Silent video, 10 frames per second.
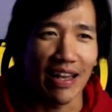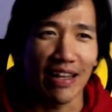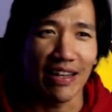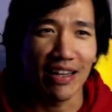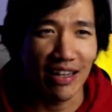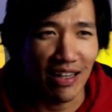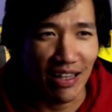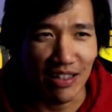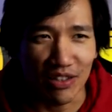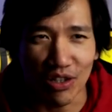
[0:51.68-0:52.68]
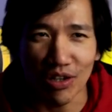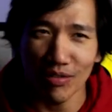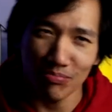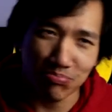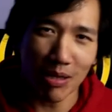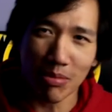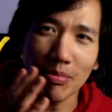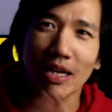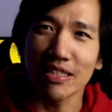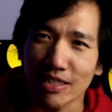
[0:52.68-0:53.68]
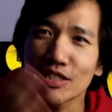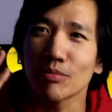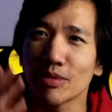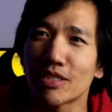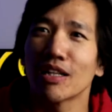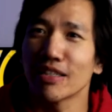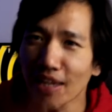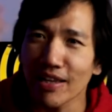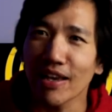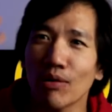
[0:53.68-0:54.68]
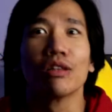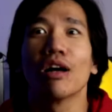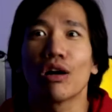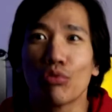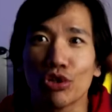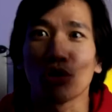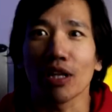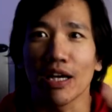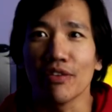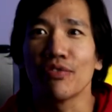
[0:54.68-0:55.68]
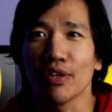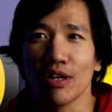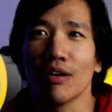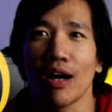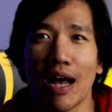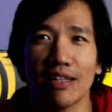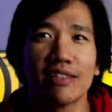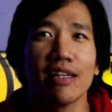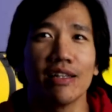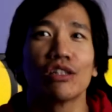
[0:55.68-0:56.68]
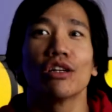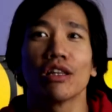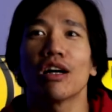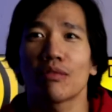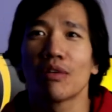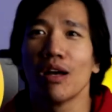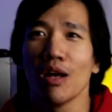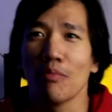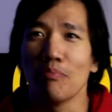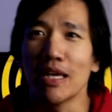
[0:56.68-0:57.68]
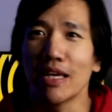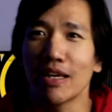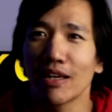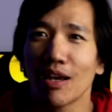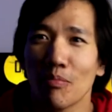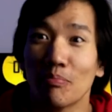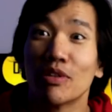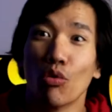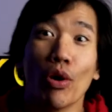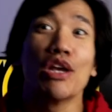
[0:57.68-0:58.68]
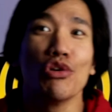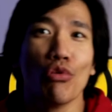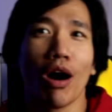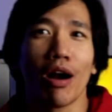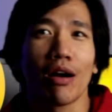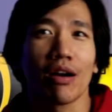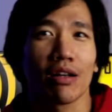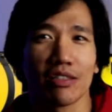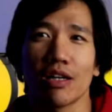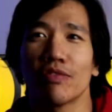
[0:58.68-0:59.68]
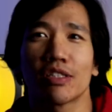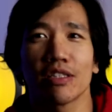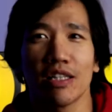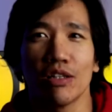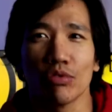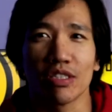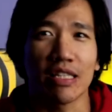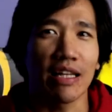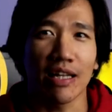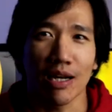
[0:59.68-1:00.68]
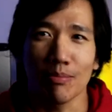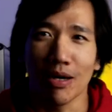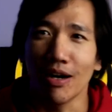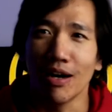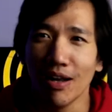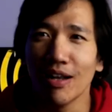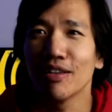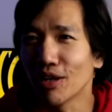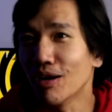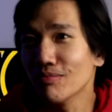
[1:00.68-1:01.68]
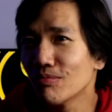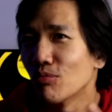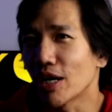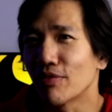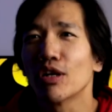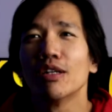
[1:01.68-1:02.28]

And uh, you know, blah, blah, blah. Essentially me telling, yeah, yeah, good luck with your life, you know? As in, good luck being the way you are, because obviously he was saying that I'm, uh, you know, whatever.